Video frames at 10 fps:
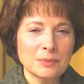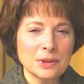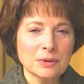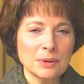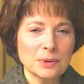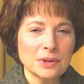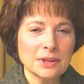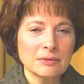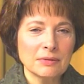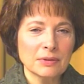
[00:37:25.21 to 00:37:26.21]
from the
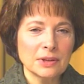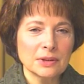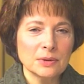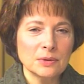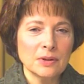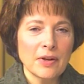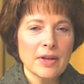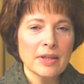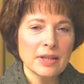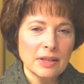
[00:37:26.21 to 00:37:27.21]
scriptures referring to
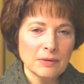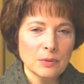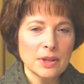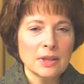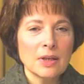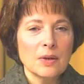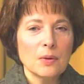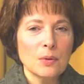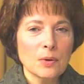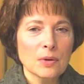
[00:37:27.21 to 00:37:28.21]
the evil one,
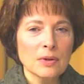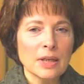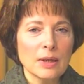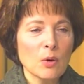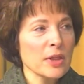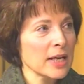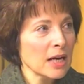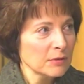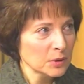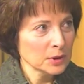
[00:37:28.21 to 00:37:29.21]
or
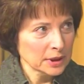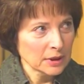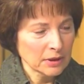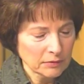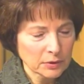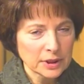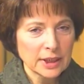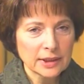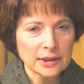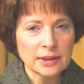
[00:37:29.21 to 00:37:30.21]
diabolos for
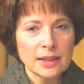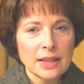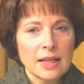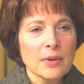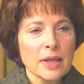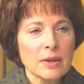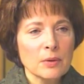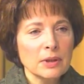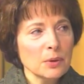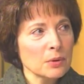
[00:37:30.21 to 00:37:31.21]
Satan. The
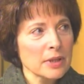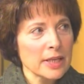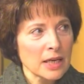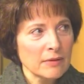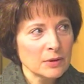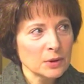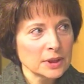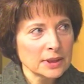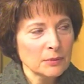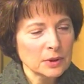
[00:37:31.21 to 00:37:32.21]
Greek word
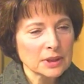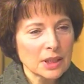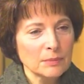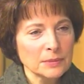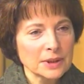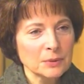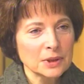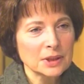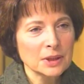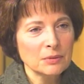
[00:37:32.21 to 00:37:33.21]
diabolos,
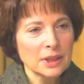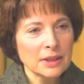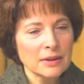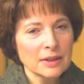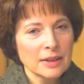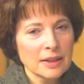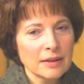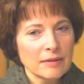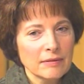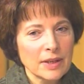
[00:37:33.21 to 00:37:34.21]
which is the Greek
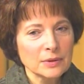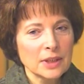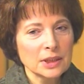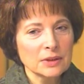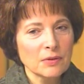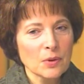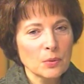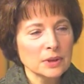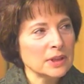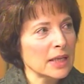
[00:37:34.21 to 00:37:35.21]
foundation for the
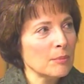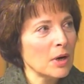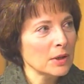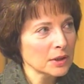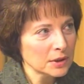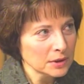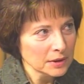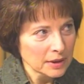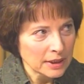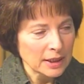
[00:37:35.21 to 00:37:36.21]
word diabolical
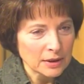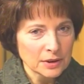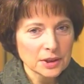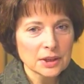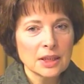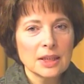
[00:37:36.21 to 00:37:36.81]
in English,